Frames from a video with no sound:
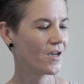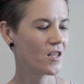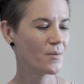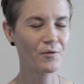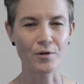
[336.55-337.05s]

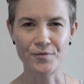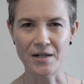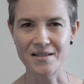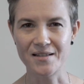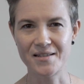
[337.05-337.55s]
And then we've got
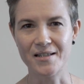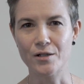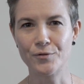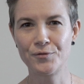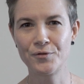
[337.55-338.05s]
fuzz
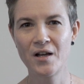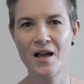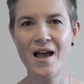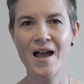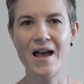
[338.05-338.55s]
itself,
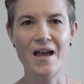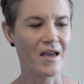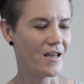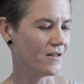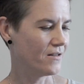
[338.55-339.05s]

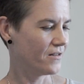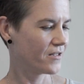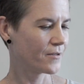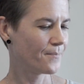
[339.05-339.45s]
and